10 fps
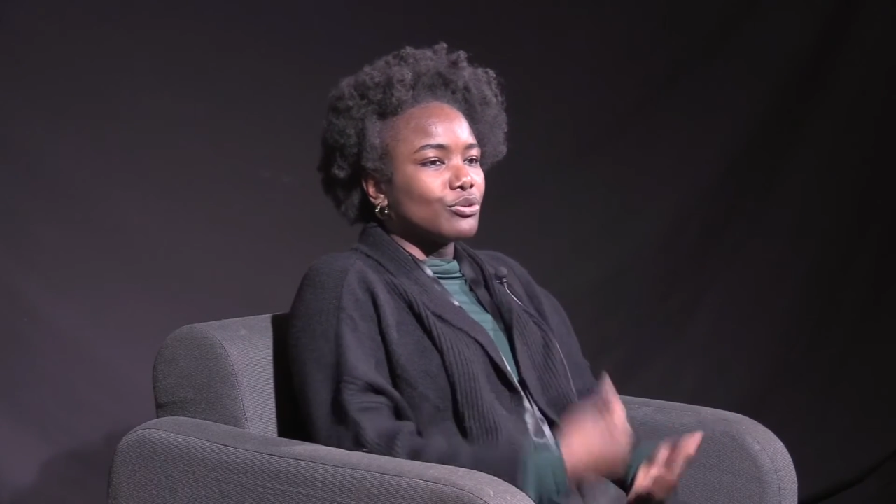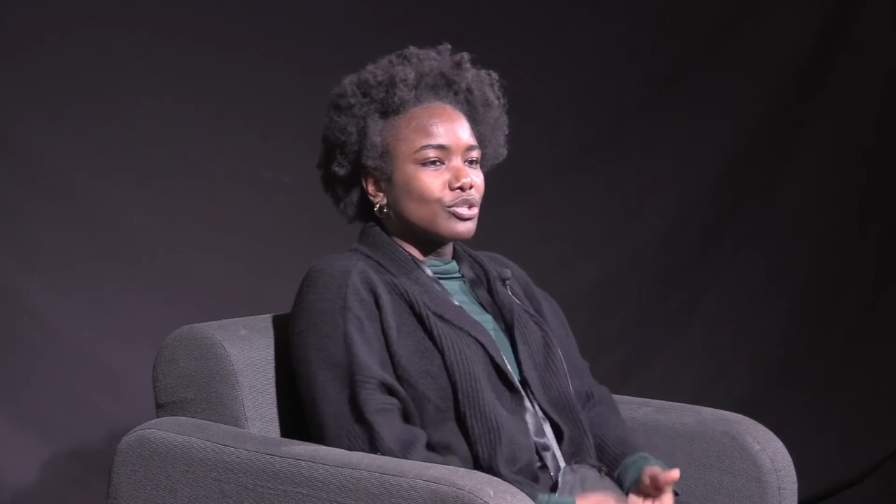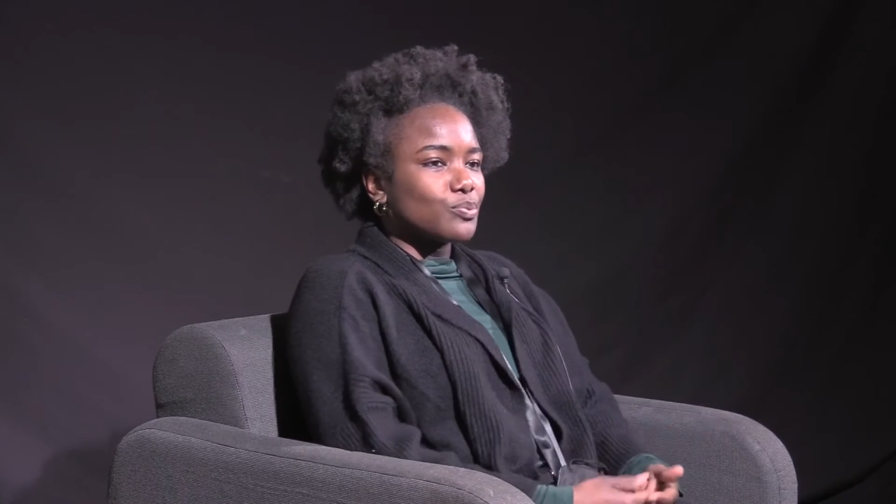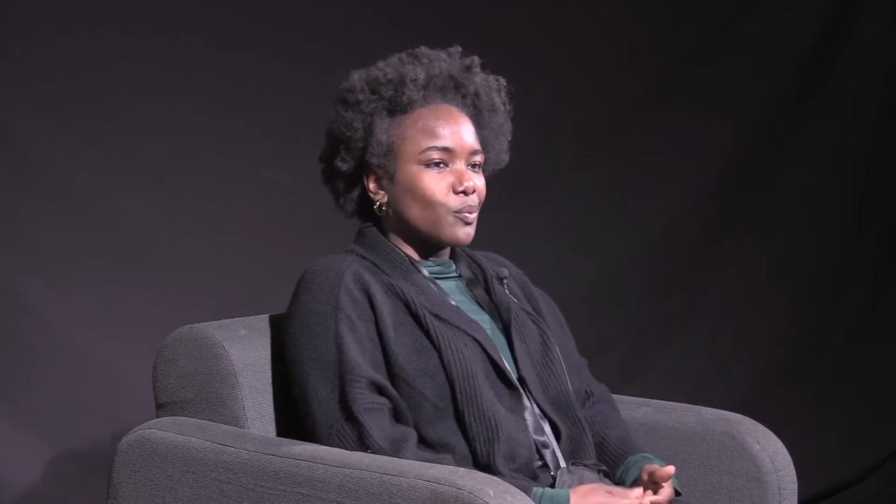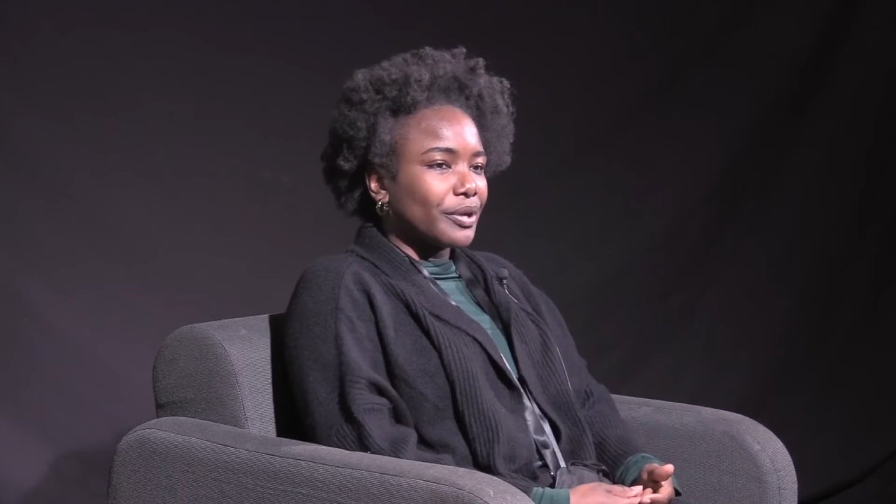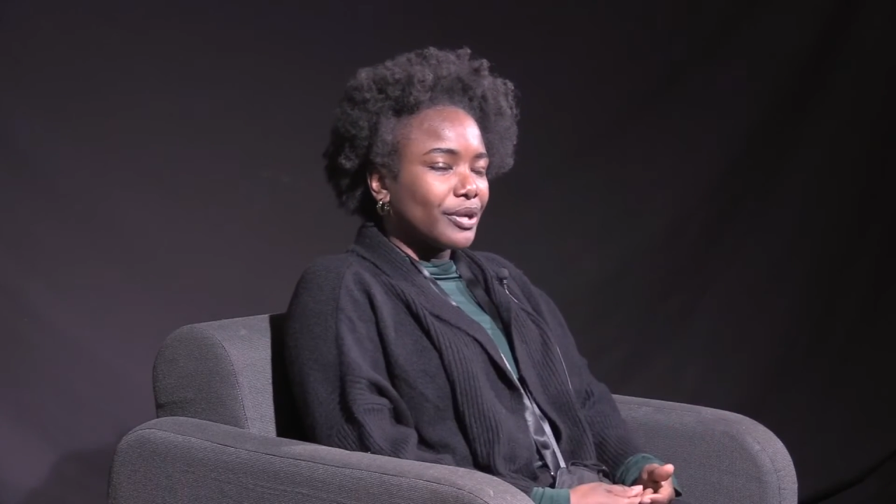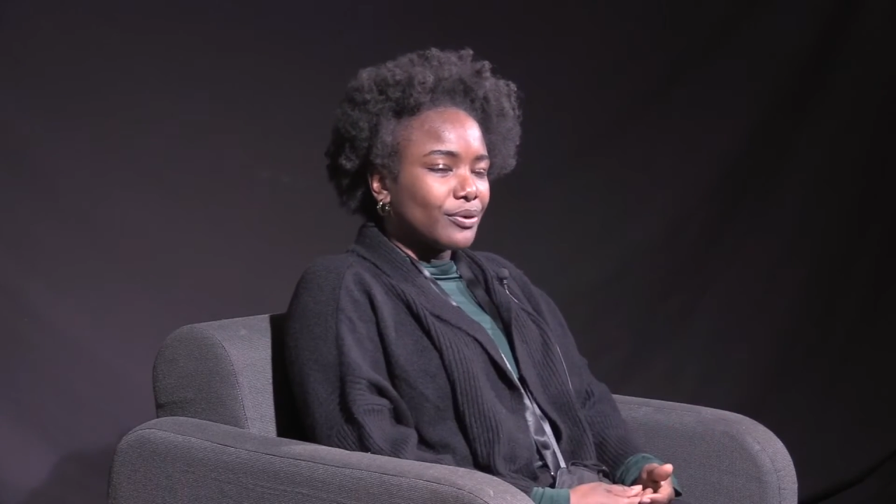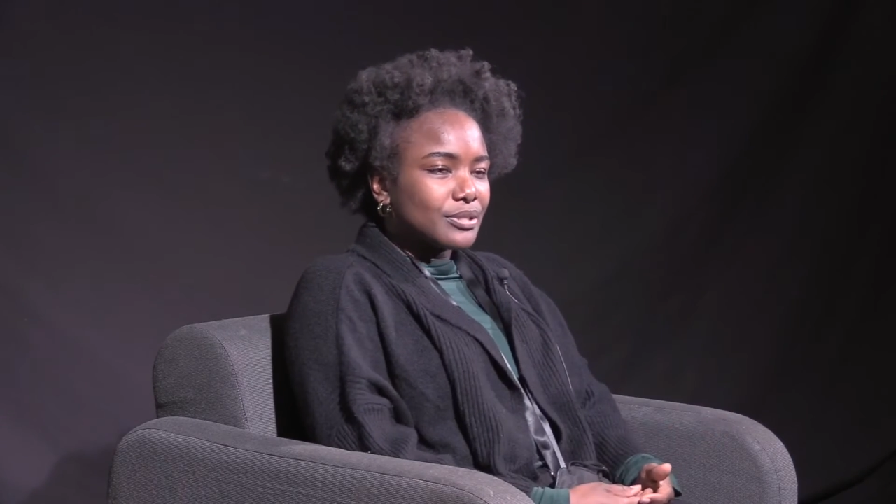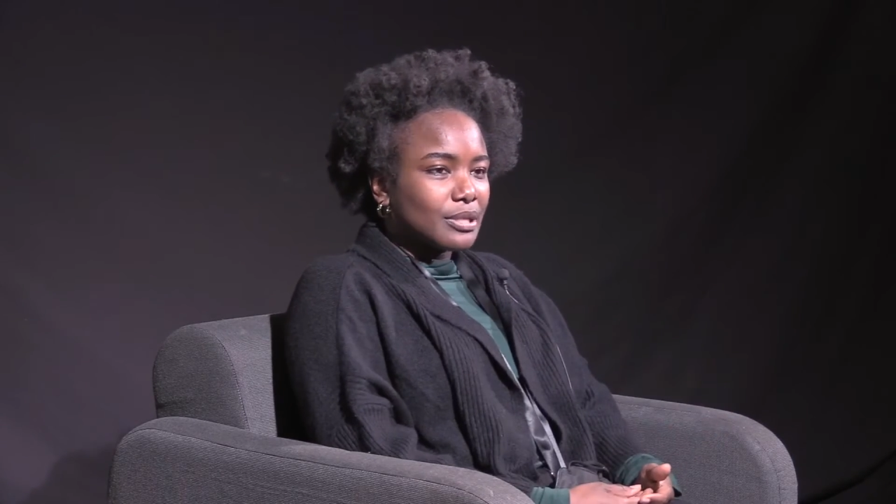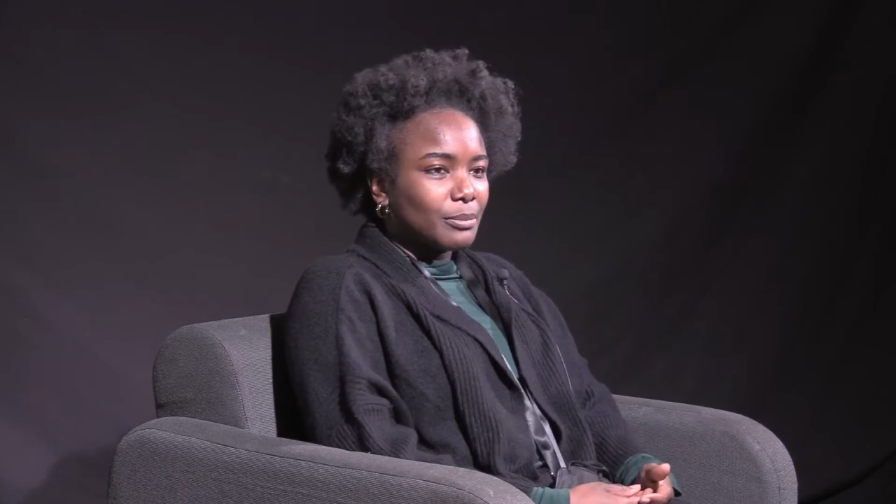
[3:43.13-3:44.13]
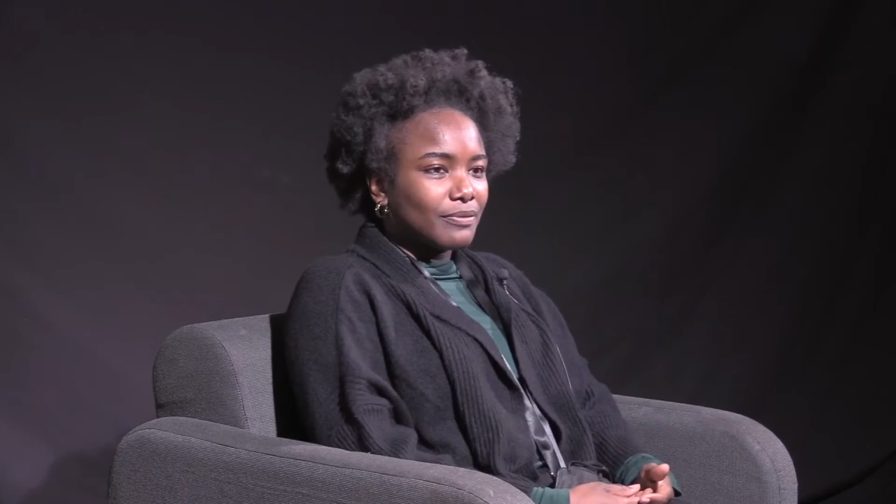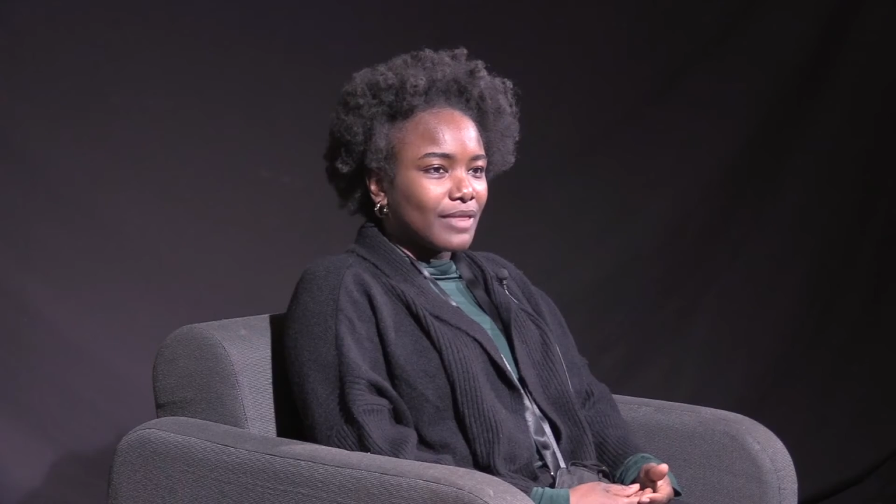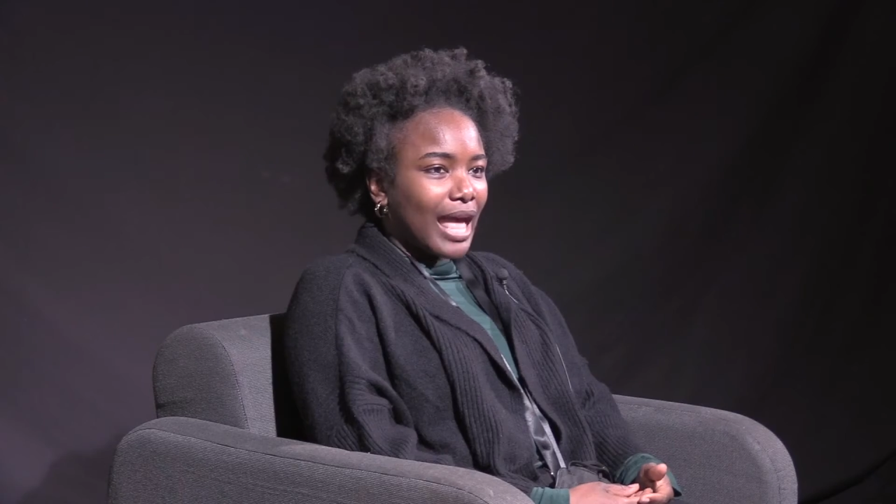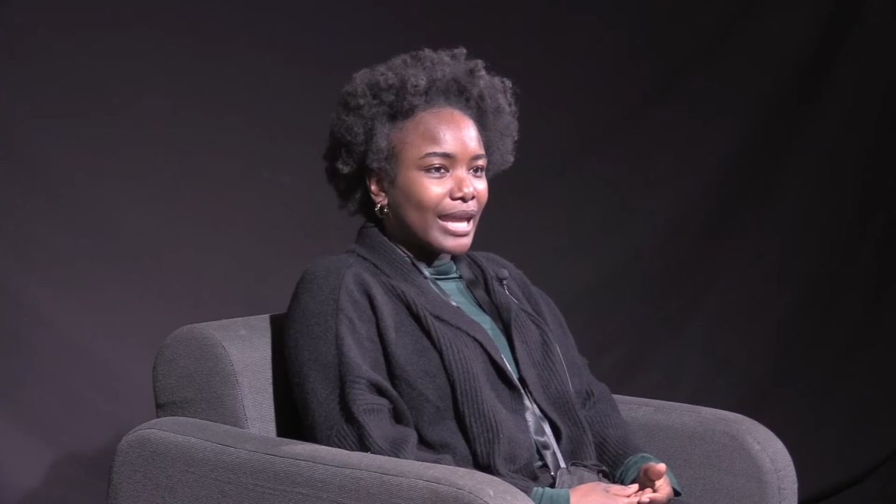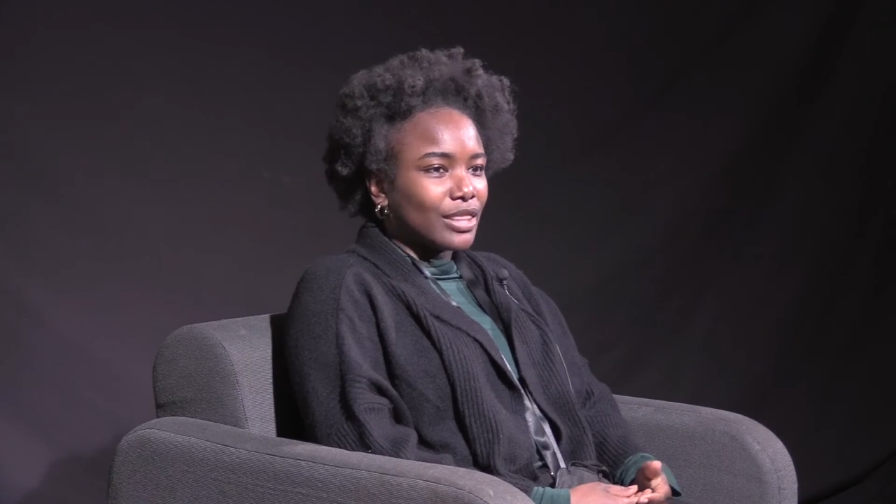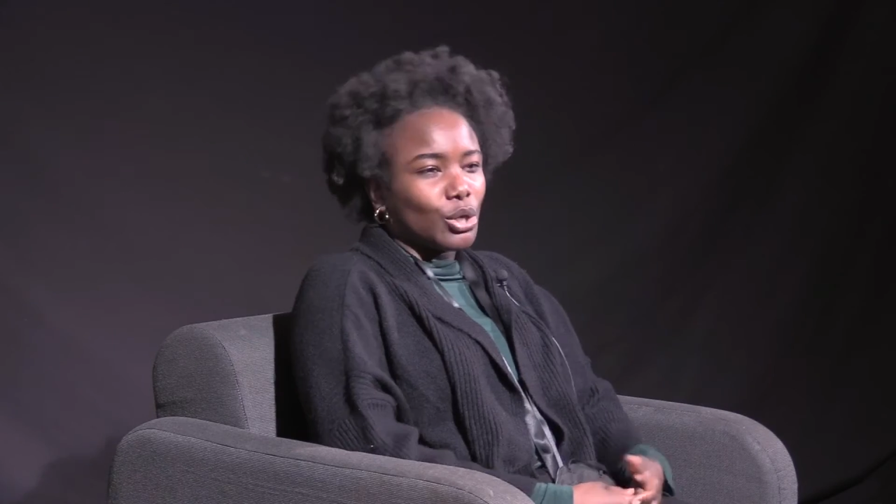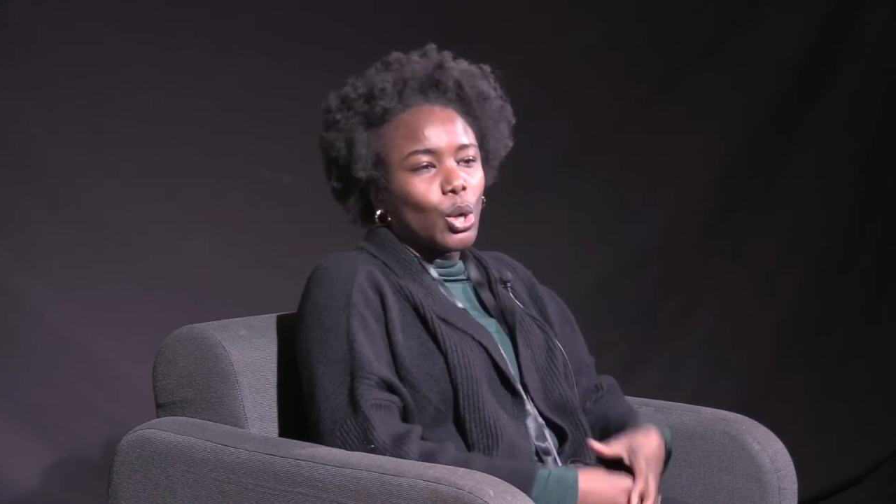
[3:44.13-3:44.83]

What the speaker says: Just working on some of the